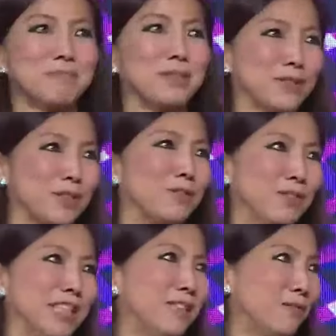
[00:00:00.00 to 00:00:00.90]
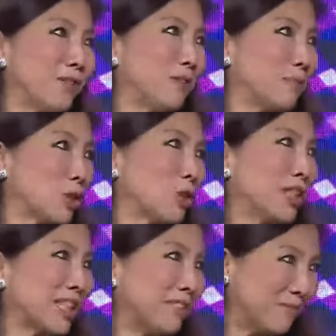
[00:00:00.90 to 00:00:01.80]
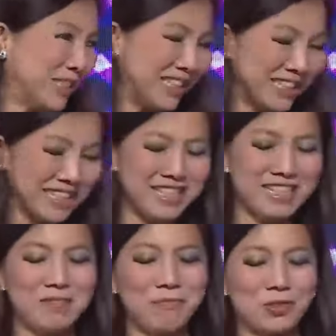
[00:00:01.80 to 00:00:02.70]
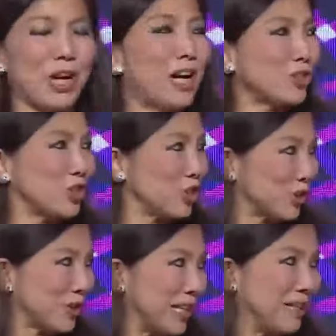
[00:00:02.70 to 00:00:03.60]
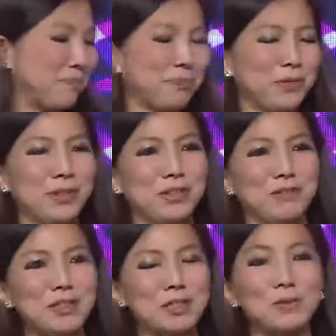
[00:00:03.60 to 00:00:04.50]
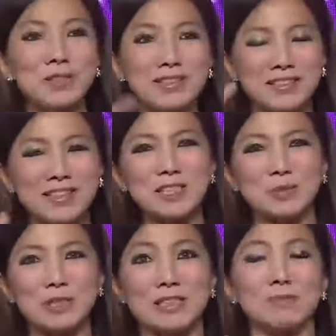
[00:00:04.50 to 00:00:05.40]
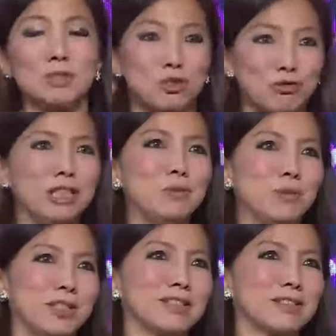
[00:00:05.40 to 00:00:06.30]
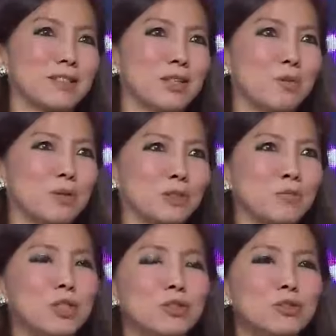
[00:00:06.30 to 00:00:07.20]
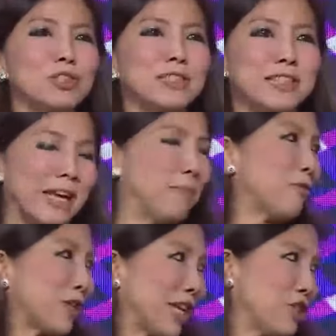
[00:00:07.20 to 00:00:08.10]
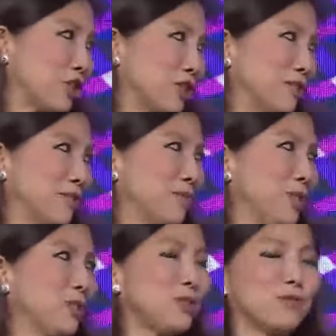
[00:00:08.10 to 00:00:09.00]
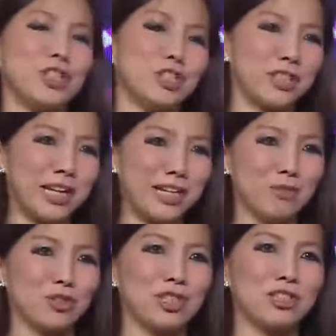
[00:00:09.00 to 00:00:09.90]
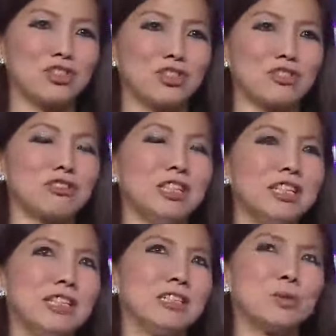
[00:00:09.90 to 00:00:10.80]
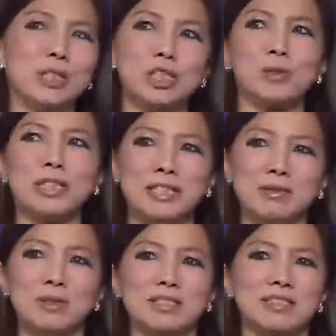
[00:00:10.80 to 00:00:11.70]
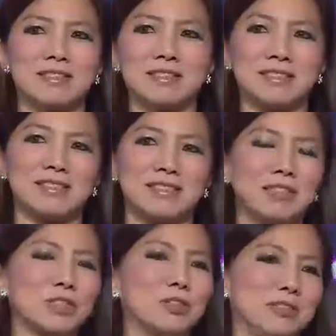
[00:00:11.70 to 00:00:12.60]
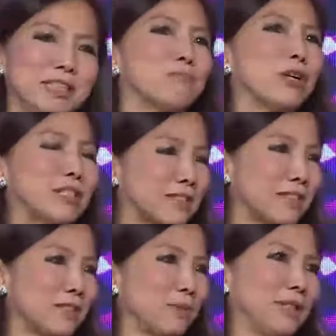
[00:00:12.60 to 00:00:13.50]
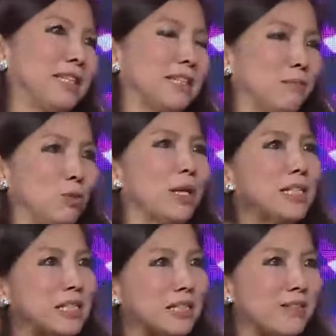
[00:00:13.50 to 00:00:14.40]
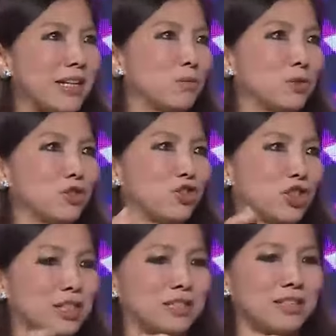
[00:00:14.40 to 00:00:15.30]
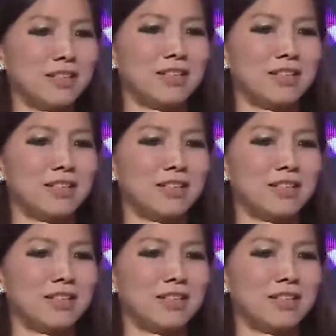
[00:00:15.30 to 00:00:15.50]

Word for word: but you're really a very mature company. So how do you do that? Right, so one of the things we did which really worked was we used gamification. We used video games, right? So in twenty twenty, we did this, this thing called Deep Racer with A W S, and that was just,